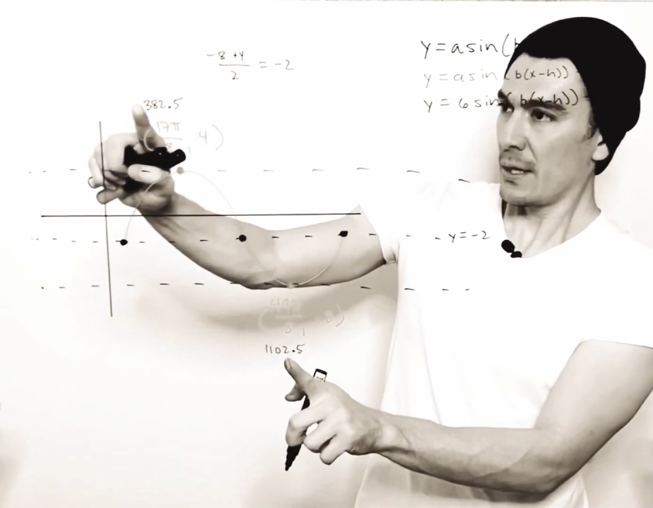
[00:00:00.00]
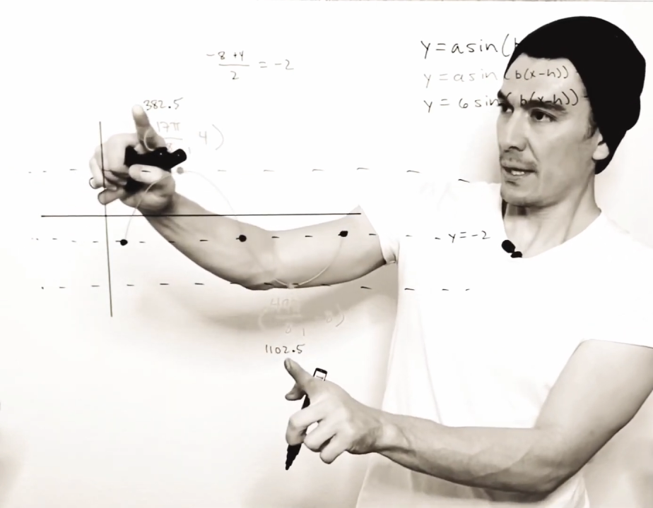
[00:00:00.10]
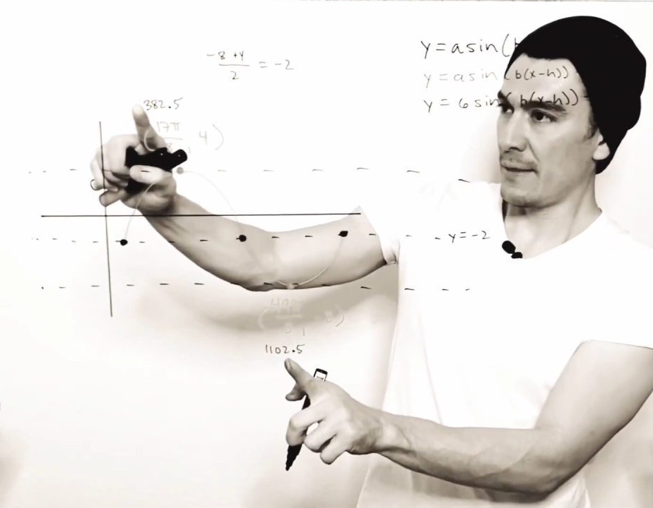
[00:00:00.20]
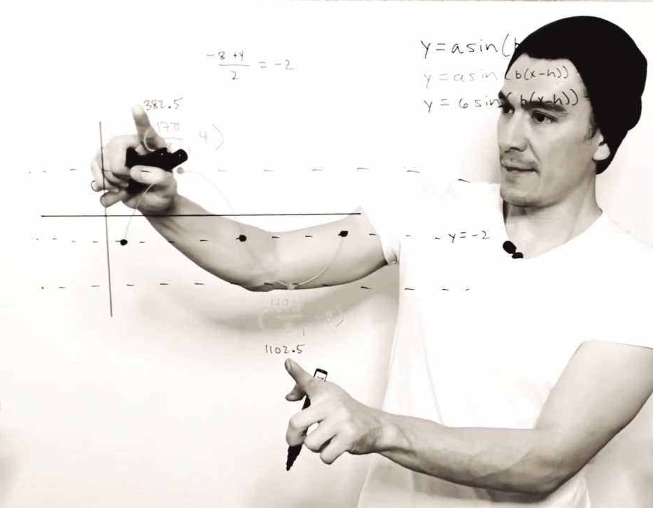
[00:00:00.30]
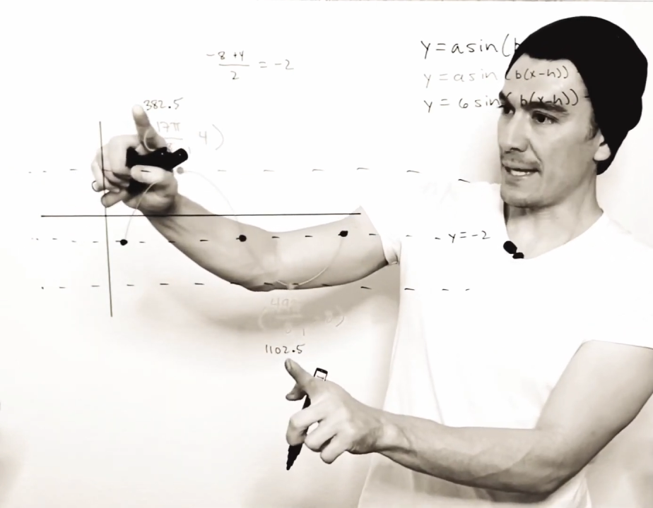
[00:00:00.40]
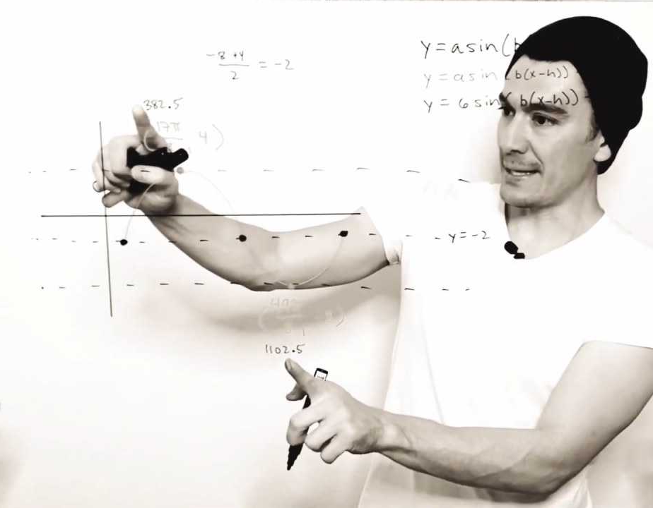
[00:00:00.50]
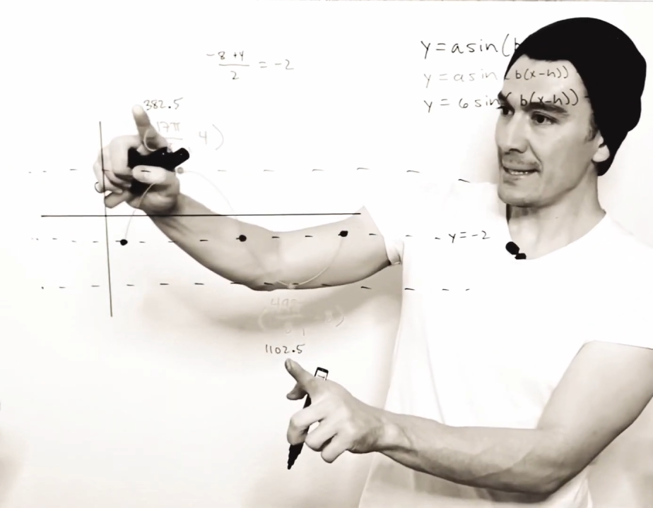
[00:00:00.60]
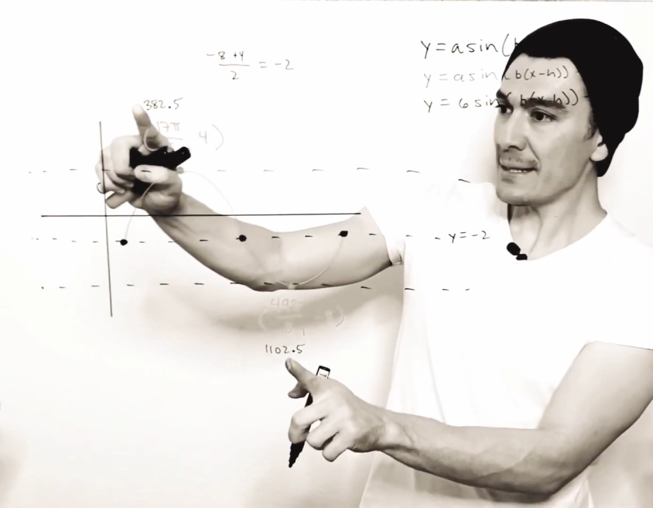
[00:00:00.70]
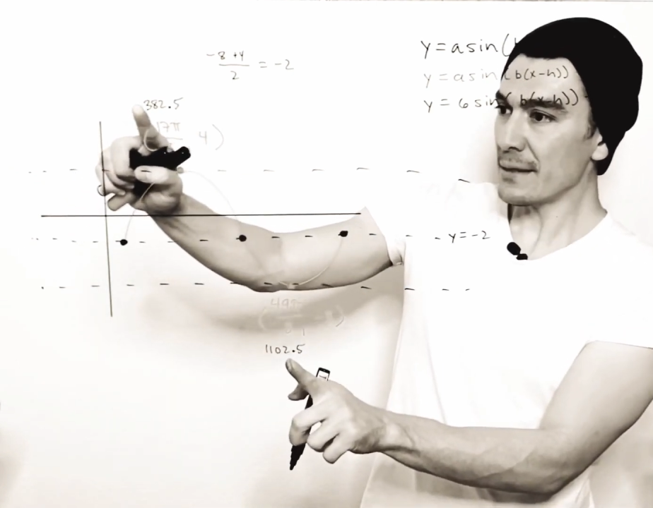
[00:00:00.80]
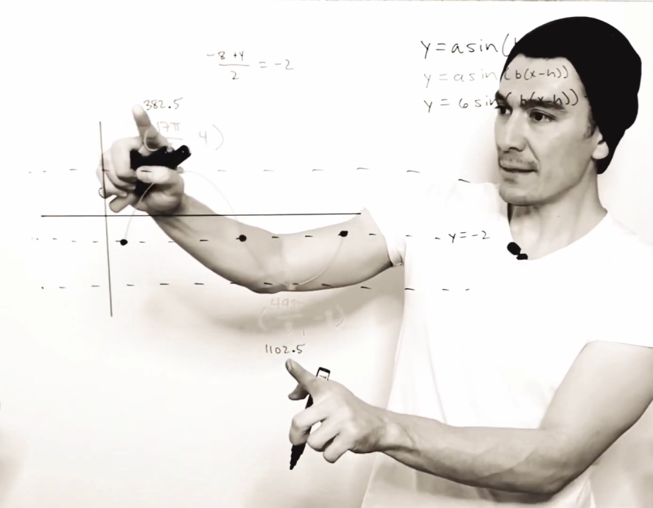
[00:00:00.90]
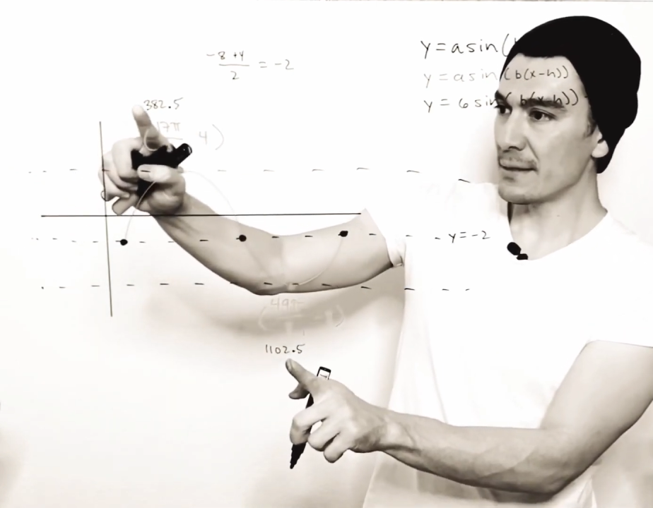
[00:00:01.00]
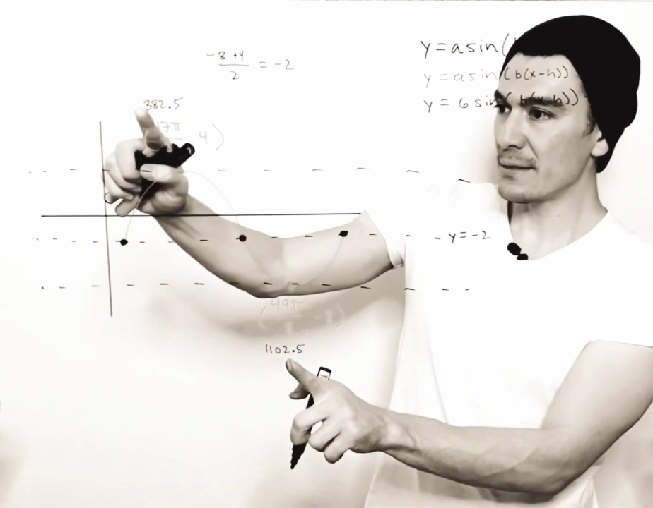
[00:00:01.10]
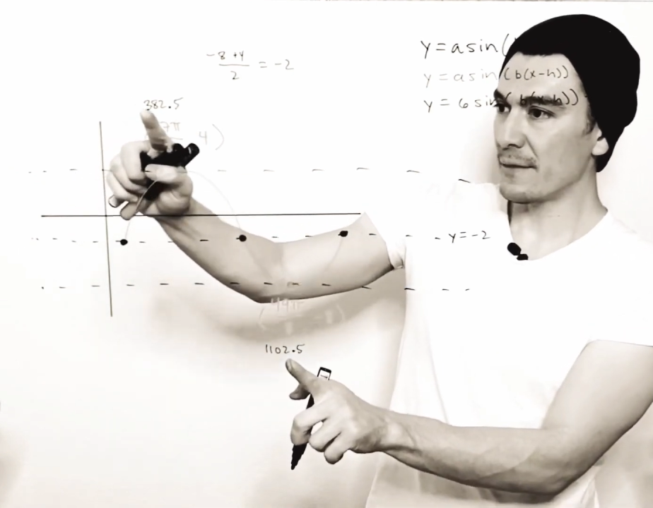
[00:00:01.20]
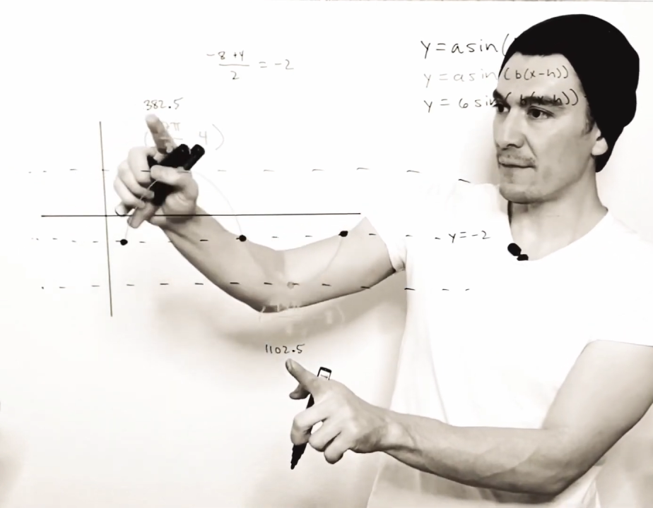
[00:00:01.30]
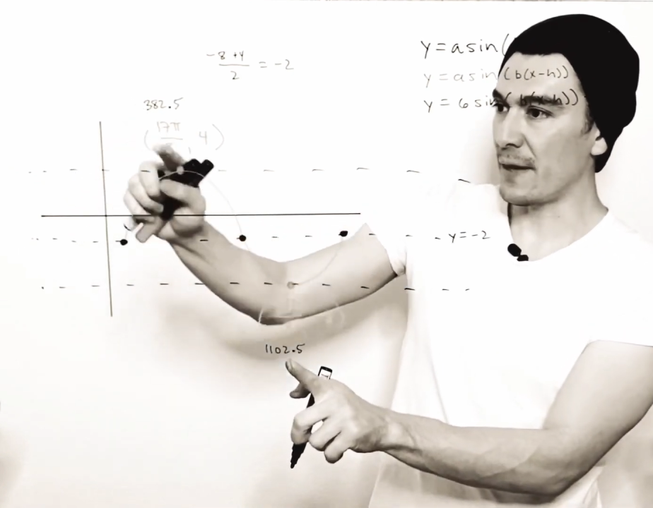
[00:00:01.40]
And the idea is
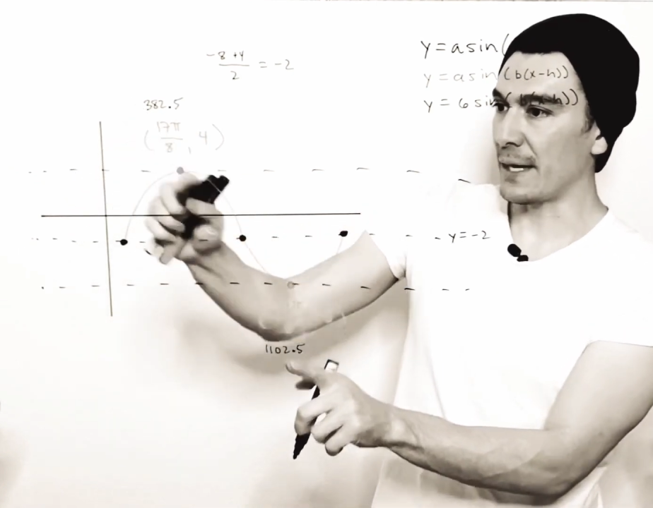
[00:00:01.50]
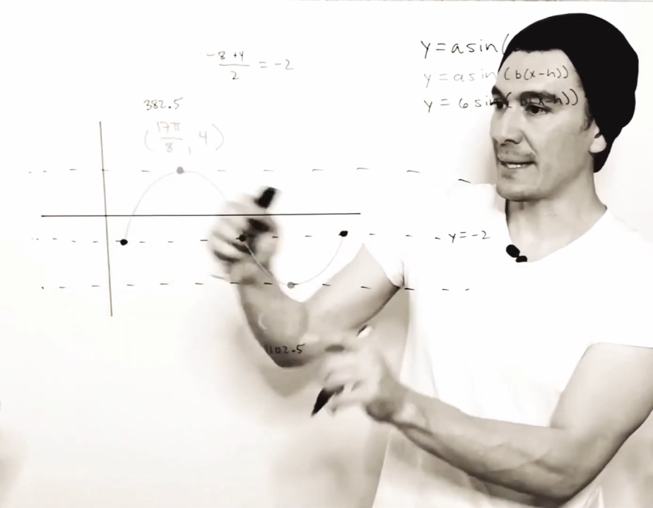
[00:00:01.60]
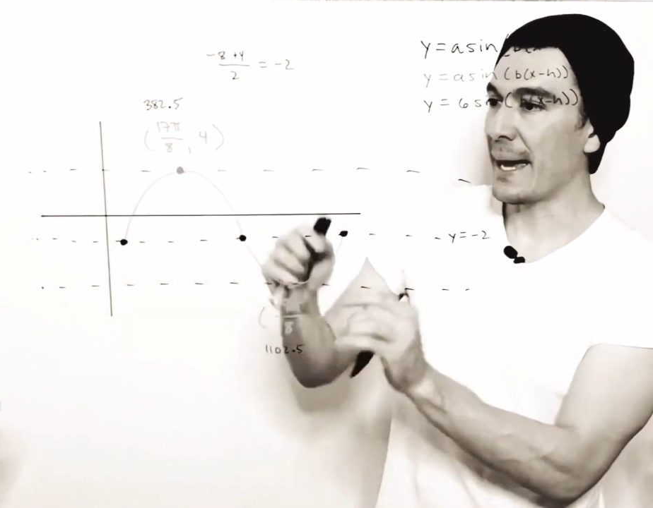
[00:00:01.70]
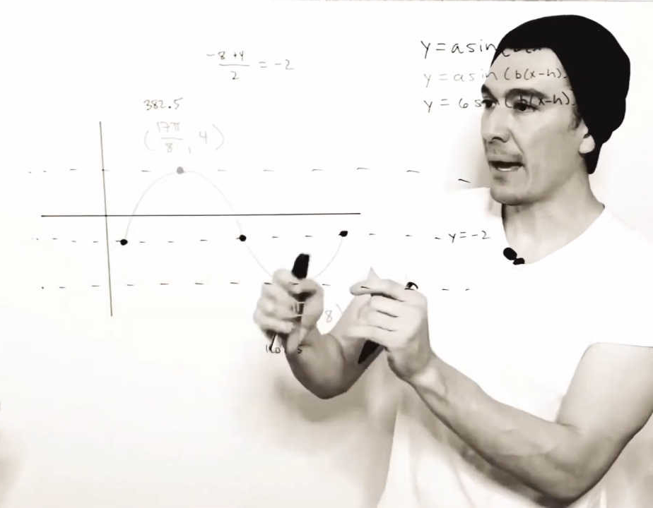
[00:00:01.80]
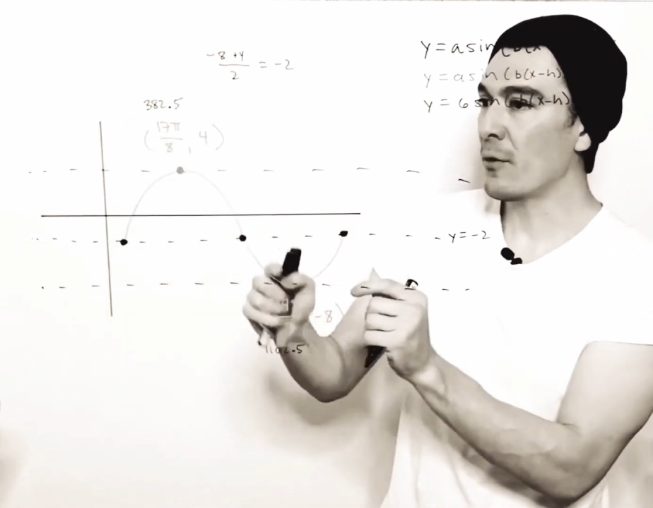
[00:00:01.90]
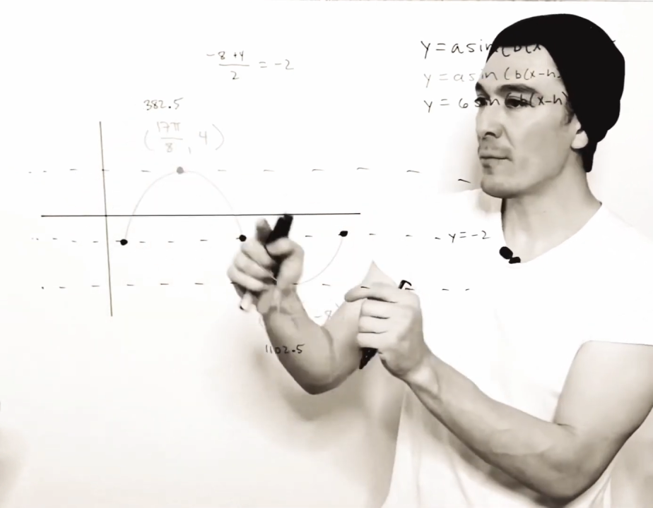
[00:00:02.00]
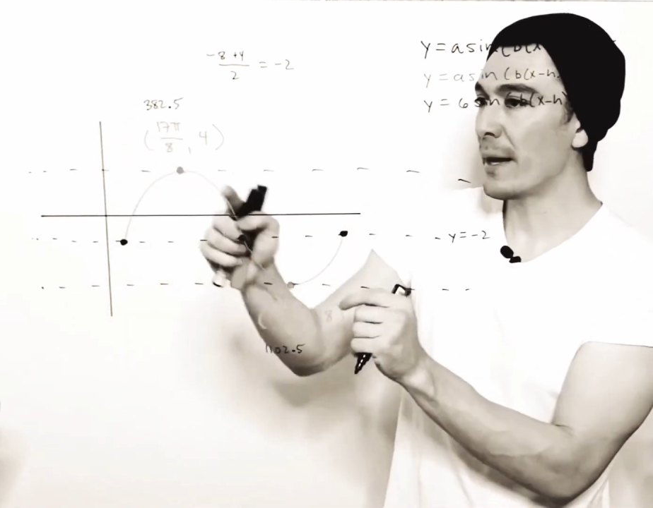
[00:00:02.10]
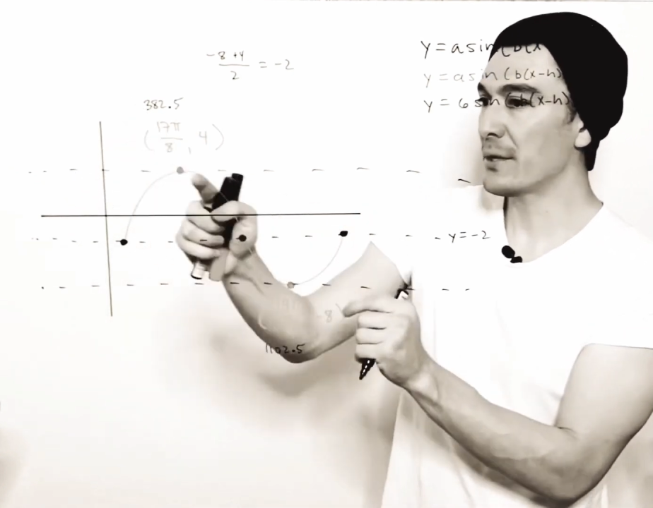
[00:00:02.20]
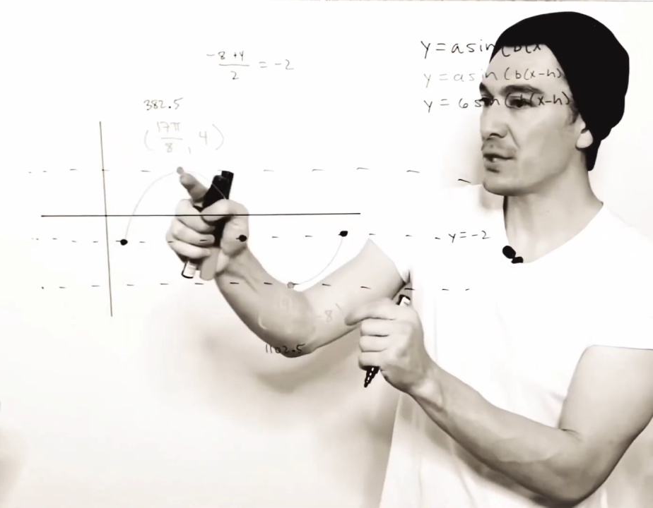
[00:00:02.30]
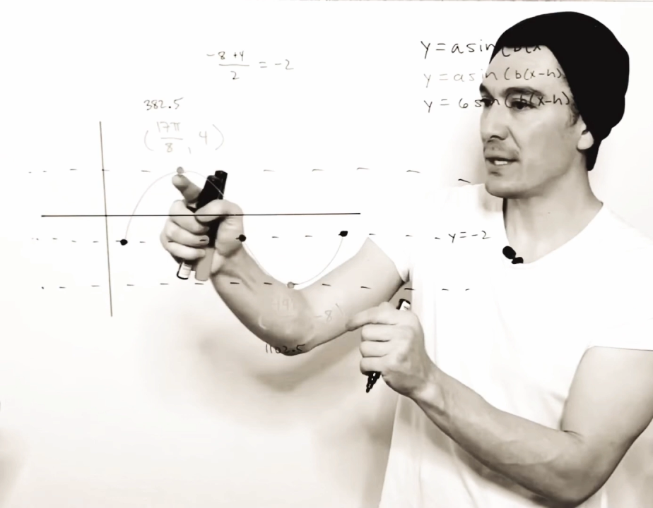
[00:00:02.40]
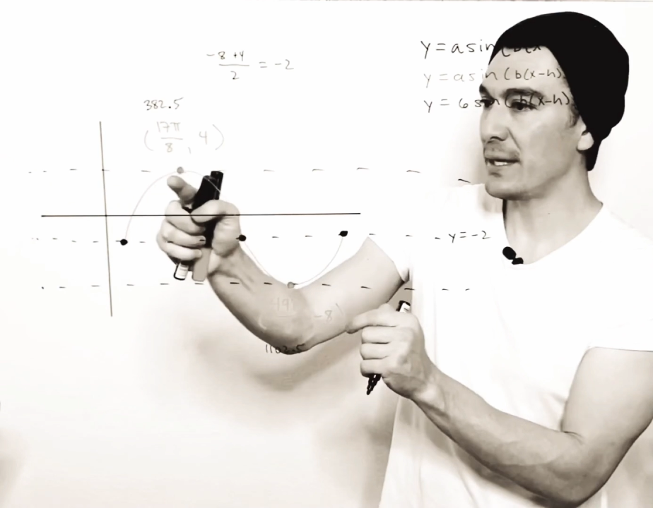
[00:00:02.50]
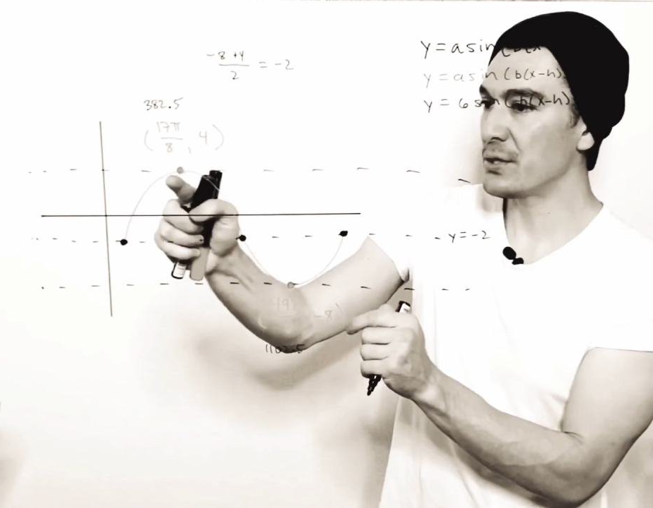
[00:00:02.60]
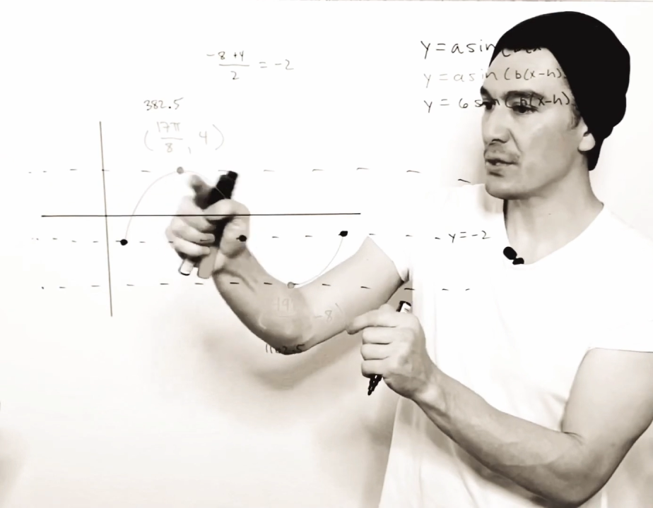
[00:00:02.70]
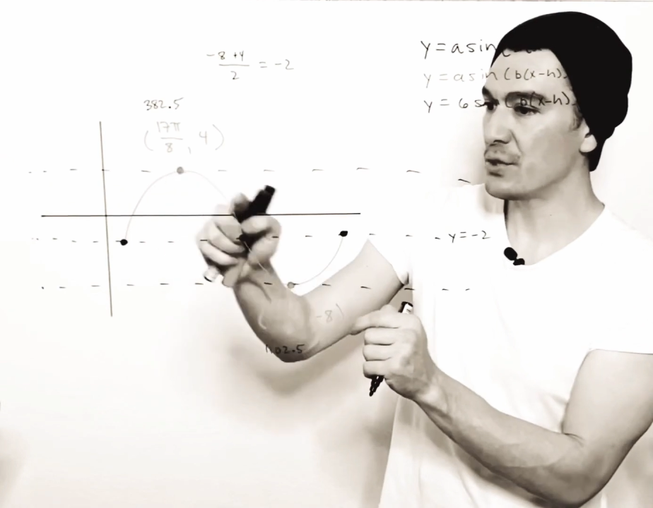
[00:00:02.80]
to find how much each